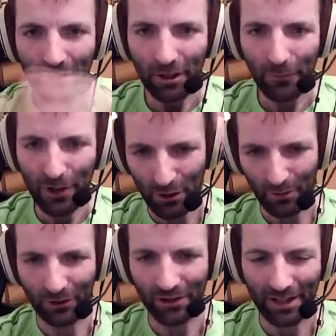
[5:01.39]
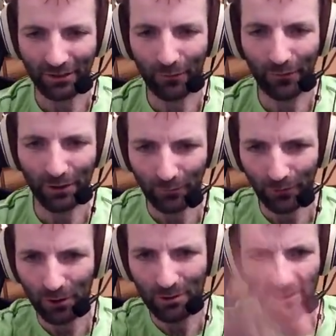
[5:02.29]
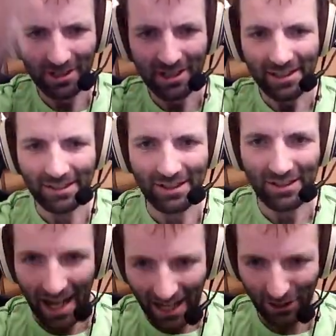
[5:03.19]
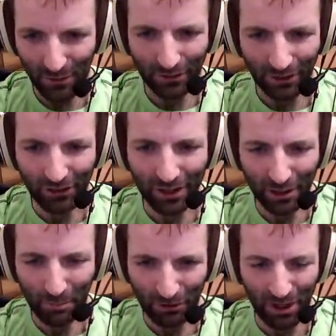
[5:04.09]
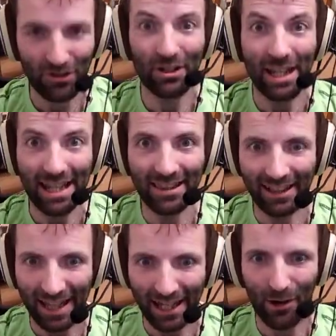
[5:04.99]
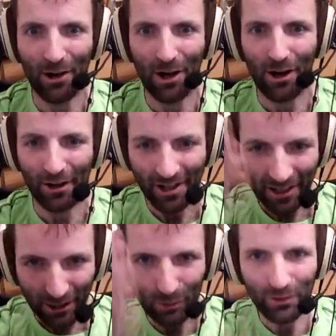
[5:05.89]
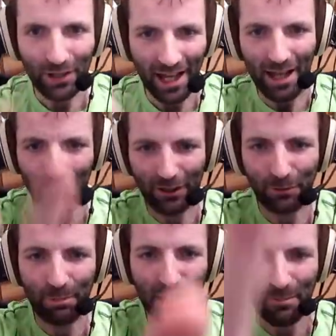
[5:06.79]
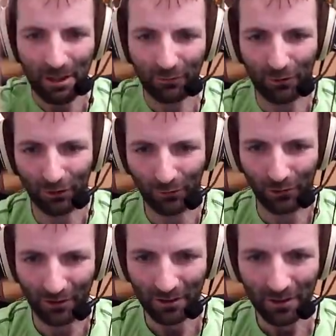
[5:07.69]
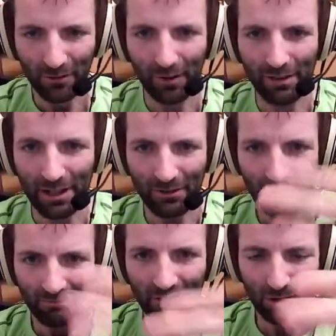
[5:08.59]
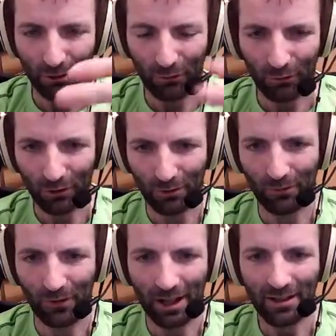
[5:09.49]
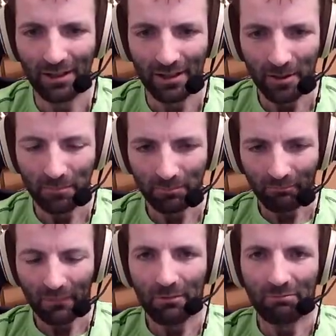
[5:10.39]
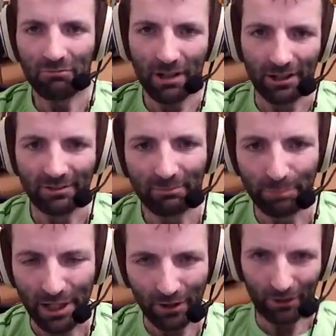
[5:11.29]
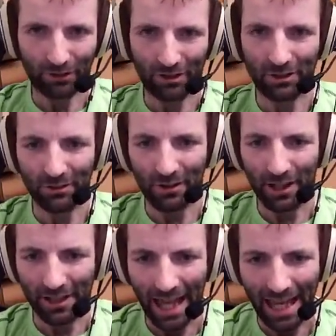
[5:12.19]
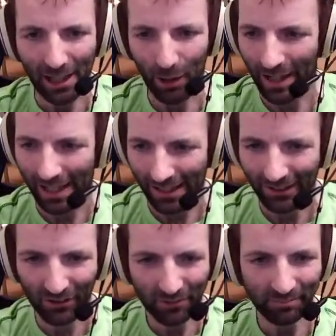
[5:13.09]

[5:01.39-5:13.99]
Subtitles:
The visuals, yes, the field of view. This is actual the seating position in the Lego car. You would have this beam in front of you. Very sort of a, well, precursor to the Halo, I guess.